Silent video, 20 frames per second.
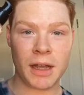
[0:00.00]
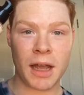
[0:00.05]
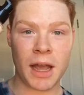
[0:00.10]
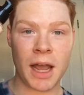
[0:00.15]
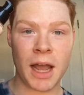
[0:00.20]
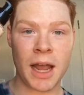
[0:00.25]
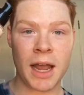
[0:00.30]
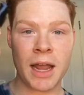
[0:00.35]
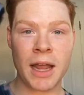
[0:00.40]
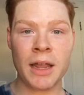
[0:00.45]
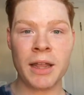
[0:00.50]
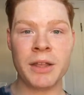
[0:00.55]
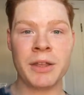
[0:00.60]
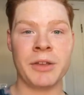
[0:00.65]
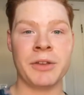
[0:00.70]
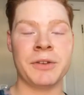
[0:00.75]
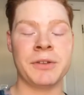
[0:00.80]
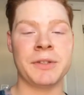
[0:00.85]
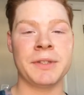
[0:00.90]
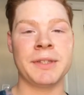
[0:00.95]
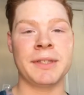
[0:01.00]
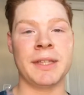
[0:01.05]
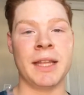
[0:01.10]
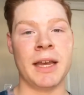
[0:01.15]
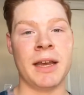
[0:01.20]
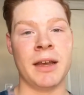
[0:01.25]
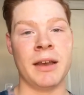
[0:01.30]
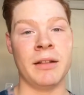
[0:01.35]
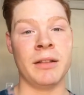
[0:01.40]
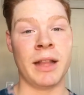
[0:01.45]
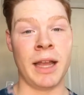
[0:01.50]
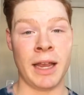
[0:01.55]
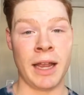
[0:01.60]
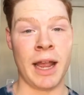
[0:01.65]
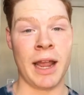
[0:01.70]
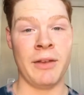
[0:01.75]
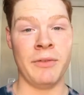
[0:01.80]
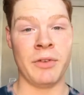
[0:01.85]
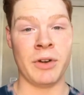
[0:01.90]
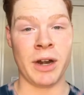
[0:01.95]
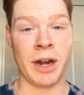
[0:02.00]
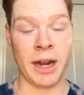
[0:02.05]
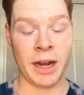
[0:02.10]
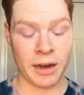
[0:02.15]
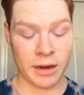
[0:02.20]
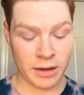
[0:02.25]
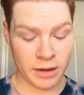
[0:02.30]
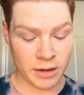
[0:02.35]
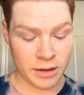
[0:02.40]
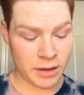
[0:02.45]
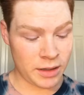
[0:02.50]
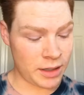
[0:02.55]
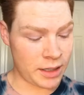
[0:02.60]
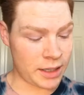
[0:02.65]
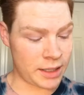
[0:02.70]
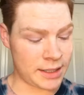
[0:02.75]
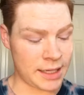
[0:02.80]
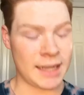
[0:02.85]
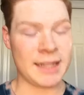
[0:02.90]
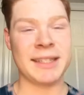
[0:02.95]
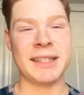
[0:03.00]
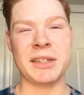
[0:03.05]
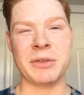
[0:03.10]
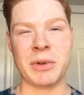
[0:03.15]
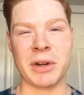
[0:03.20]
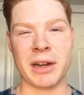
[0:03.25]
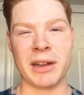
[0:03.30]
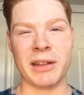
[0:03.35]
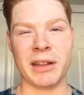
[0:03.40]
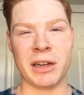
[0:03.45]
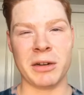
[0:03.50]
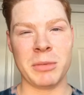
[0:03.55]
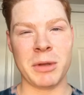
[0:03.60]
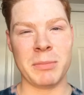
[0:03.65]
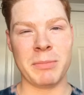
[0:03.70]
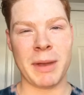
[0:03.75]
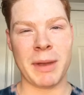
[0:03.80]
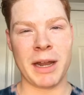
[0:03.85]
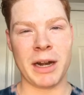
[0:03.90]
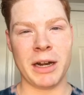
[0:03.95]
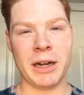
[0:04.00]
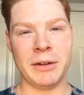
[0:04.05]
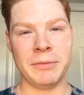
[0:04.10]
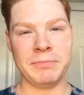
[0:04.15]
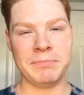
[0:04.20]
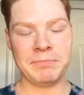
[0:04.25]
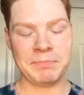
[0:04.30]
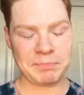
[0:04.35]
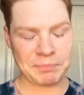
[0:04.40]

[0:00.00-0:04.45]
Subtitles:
I use the light ivory. It tends to work a little bit better.